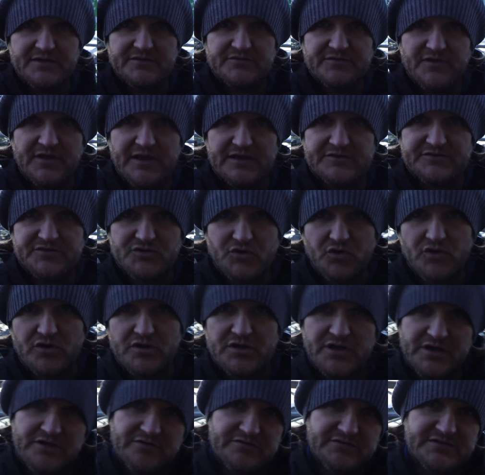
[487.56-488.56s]
so that's a good
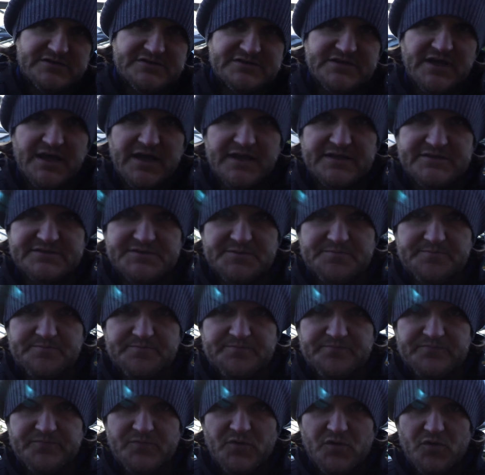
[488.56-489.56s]
clearance item.
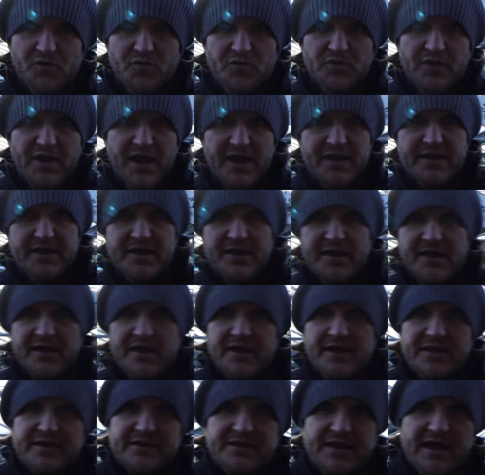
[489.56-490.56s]
Okay,
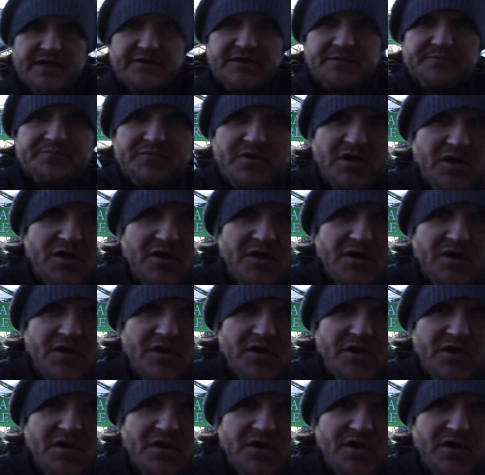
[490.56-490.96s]
now then,